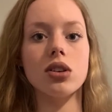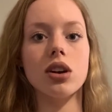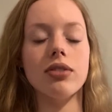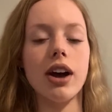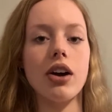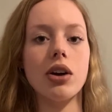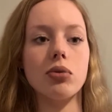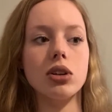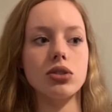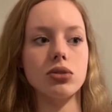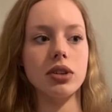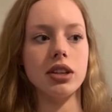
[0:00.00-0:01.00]
of how I want
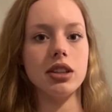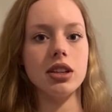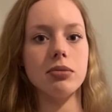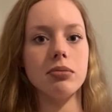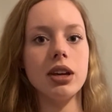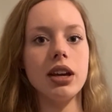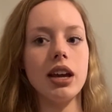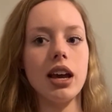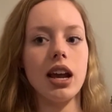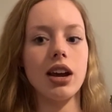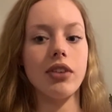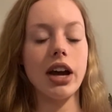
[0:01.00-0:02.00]
to read them.
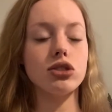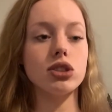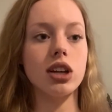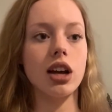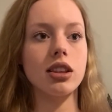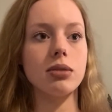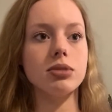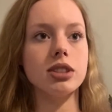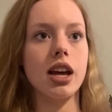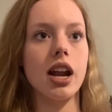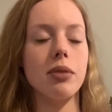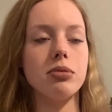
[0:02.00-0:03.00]
And I've actually got them
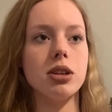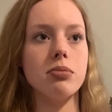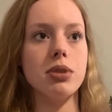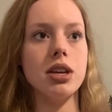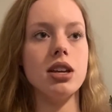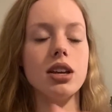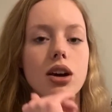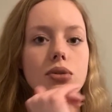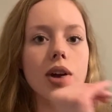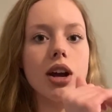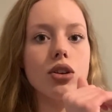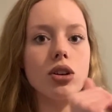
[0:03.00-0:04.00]
set up to be a
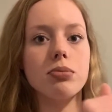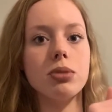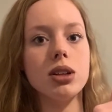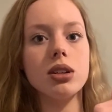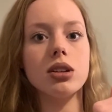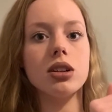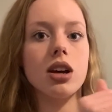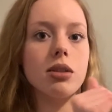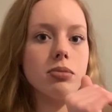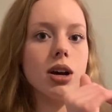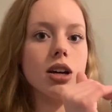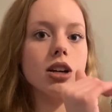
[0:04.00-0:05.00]
regular book, a
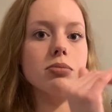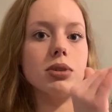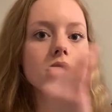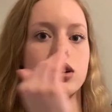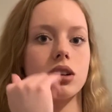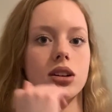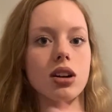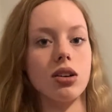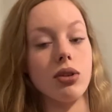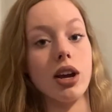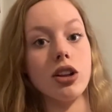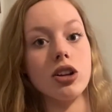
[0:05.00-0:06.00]
manga book, a
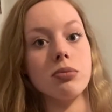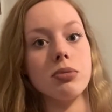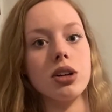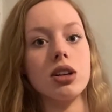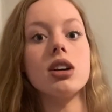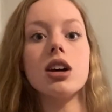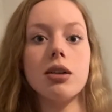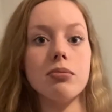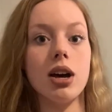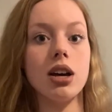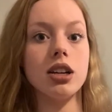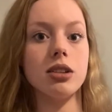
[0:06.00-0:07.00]
regular book, a
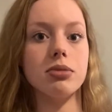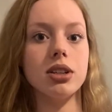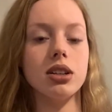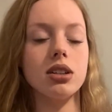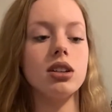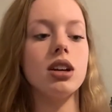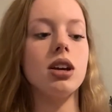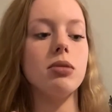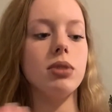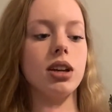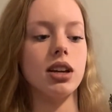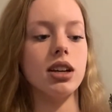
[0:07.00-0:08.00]
manga book.
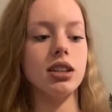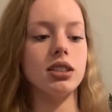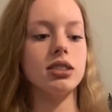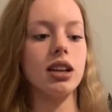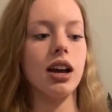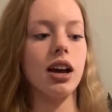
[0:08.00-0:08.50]
Because